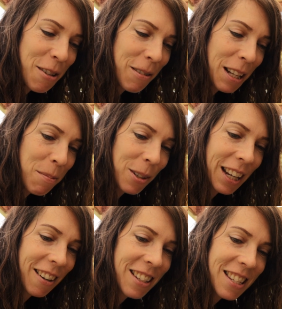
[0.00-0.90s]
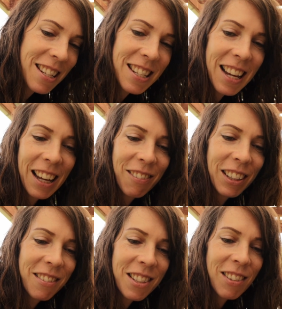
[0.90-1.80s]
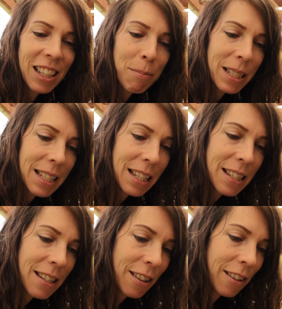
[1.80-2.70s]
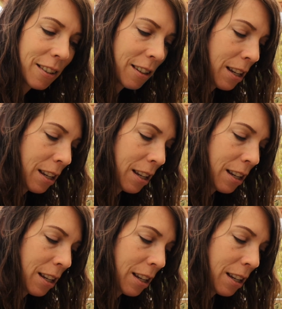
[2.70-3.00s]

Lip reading: do any more errands in town when it was really busy, so